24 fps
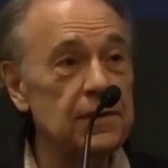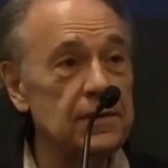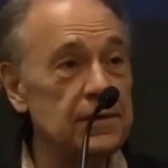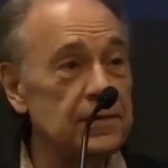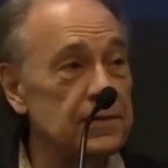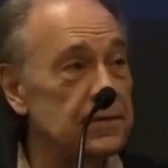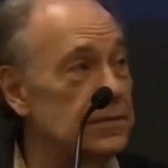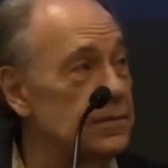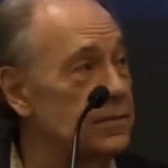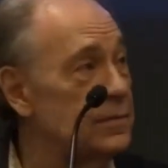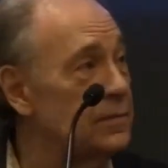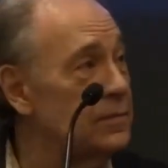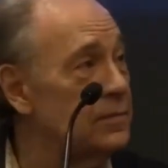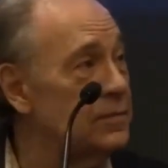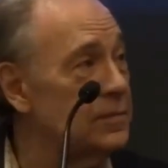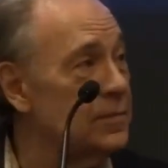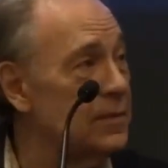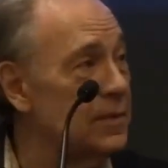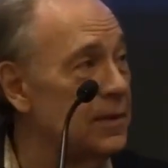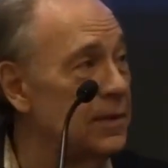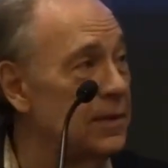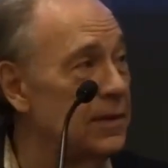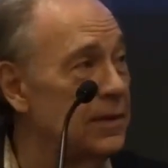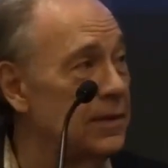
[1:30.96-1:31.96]

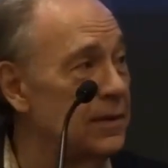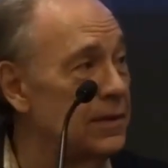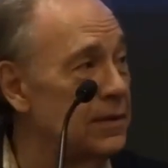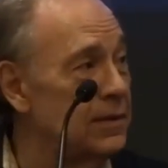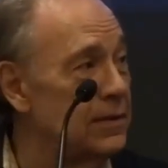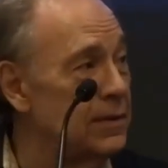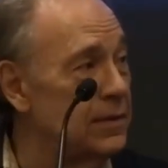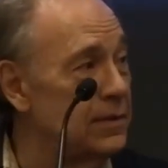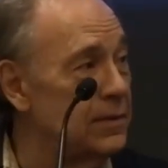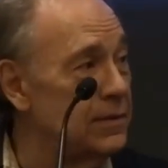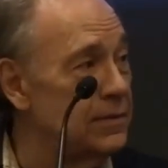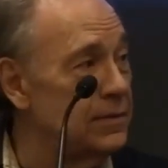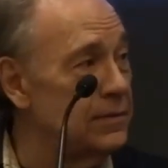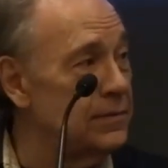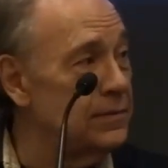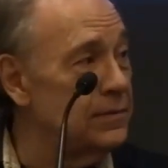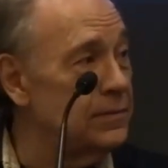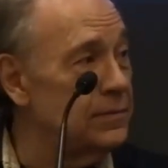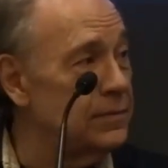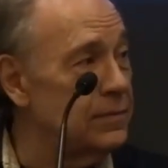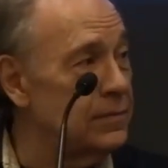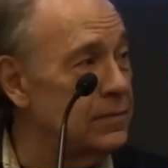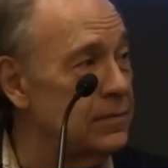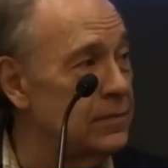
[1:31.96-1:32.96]

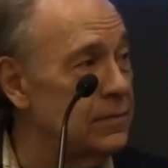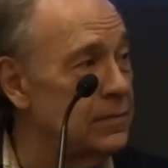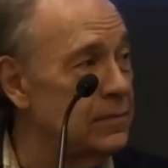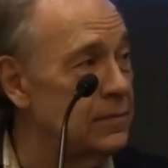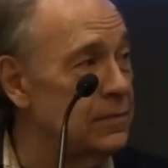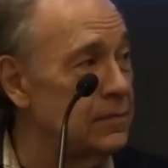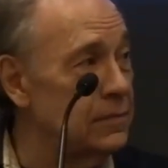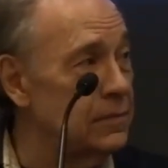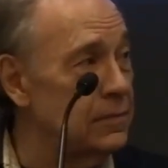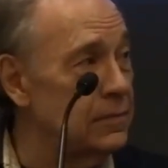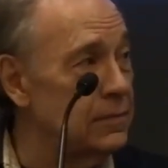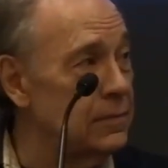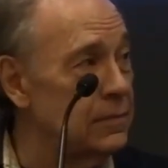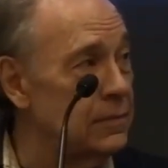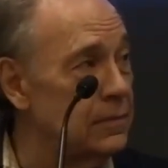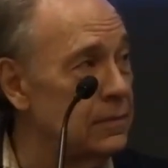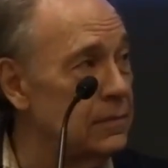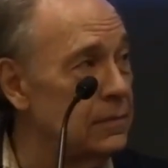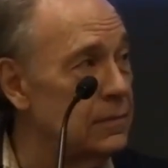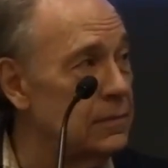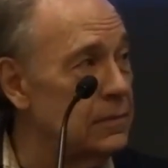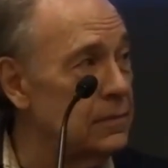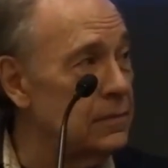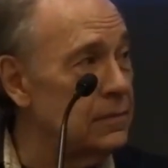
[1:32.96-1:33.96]

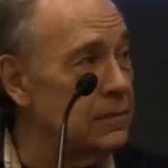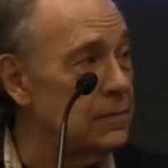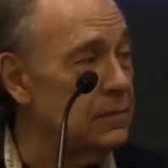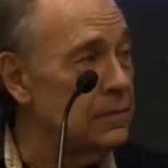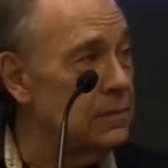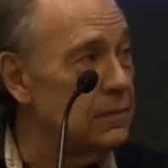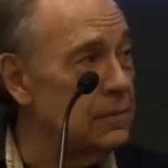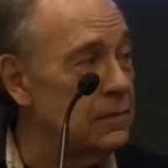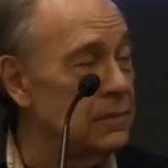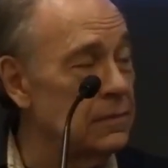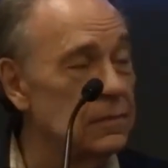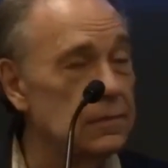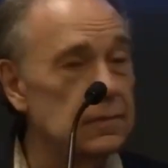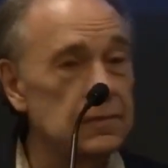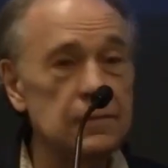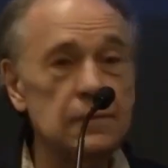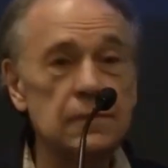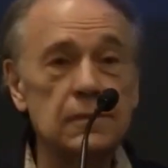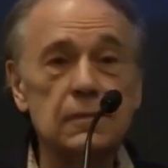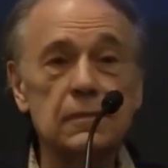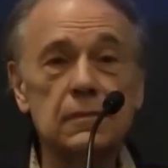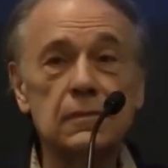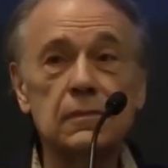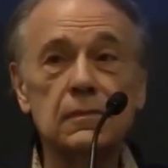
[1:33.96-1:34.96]

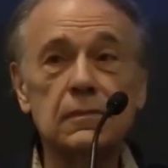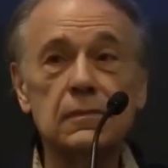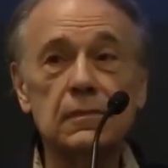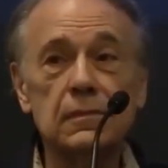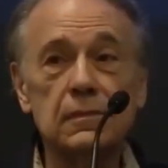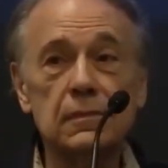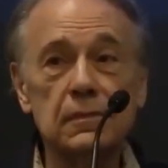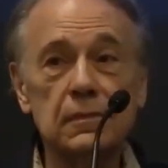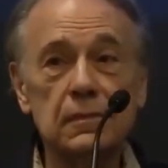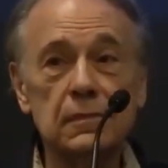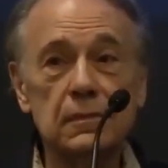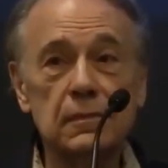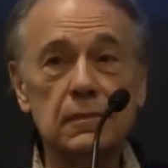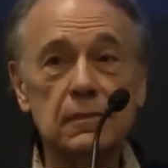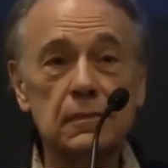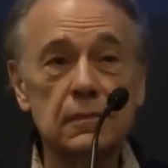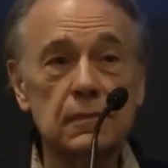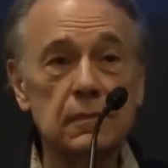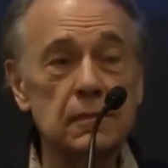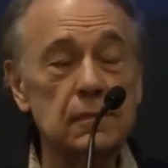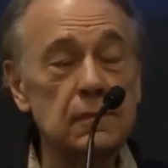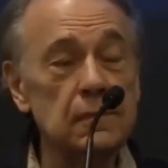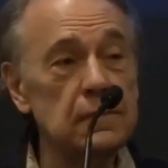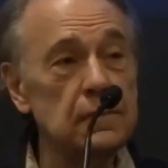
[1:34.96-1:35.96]

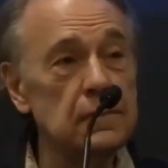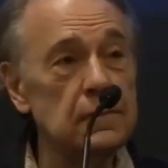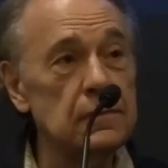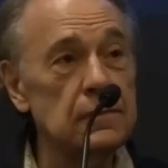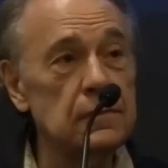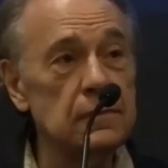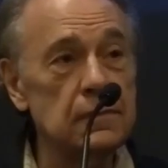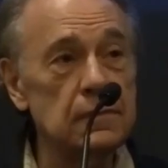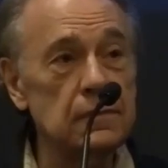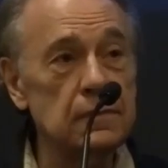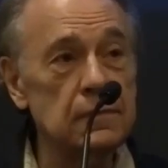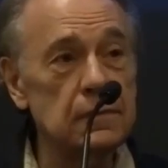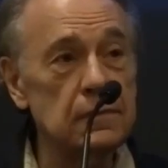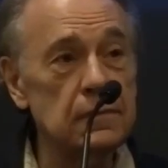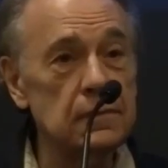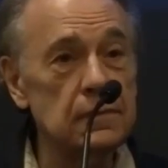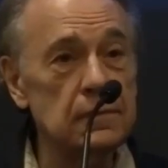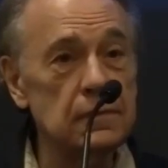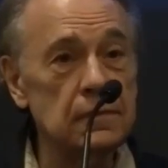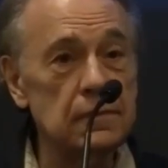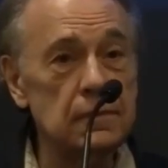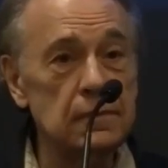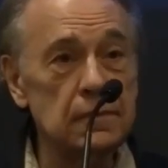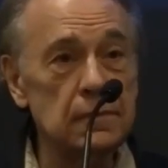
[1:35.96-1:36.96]
The person shown says nothing.